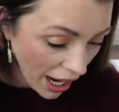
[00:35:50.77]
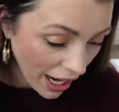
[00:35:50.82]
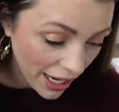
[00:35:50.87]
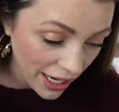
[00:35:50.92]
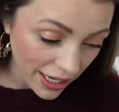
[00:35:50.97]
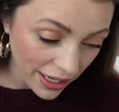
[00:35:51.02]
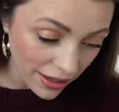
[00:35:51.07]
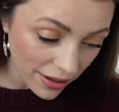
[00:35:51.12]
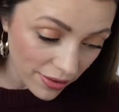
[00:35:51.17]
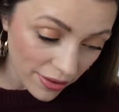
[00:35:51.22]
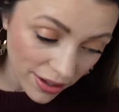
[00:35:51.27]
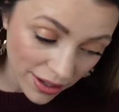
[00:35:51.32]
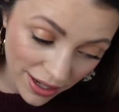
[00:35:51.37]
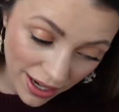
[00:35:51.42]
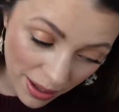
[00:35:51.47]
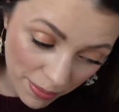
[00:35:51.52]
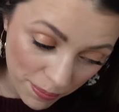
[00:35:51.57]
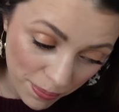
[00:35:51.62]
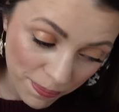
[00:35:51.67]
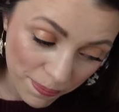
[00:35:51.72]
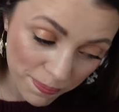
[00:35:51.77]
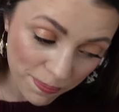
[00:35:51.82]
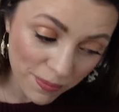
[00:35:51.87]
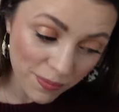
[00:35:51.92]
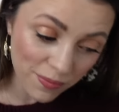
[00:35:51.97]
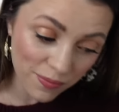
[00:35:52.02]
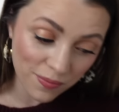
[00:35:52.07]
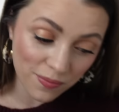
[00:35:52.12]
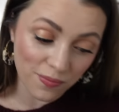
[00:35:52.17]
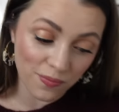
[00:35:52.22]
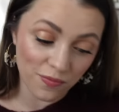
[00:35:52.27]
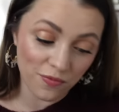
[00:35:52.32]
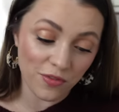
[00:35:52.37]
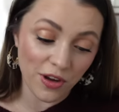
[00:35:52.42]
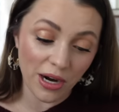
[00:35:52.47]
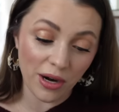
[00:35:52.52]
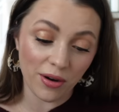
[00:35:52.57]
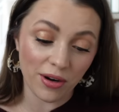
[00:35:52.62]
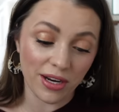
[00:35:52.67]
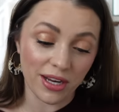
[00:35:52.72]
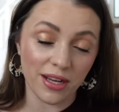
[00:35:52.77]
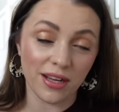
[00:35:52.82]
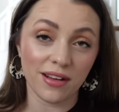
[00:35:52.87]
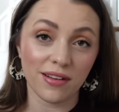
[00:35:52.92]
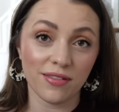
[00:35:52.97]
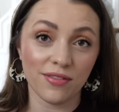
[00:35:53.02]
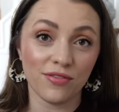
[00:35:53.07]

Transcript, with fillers: I am very,